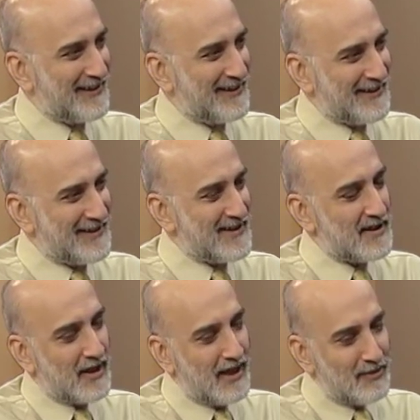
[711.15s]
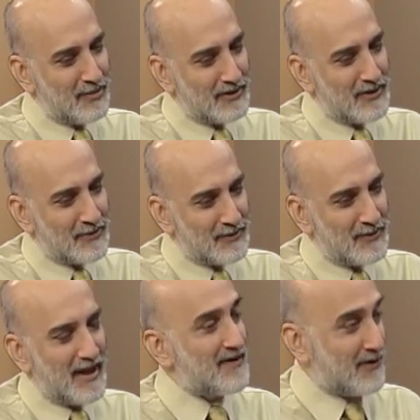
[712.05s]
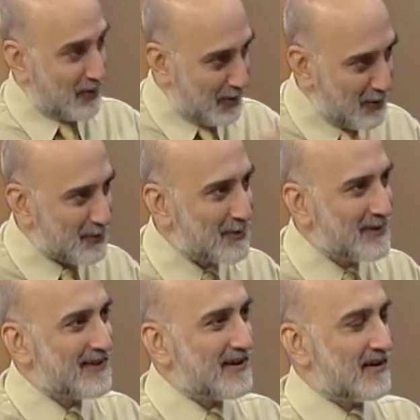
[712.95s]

isn't able to, as a whole,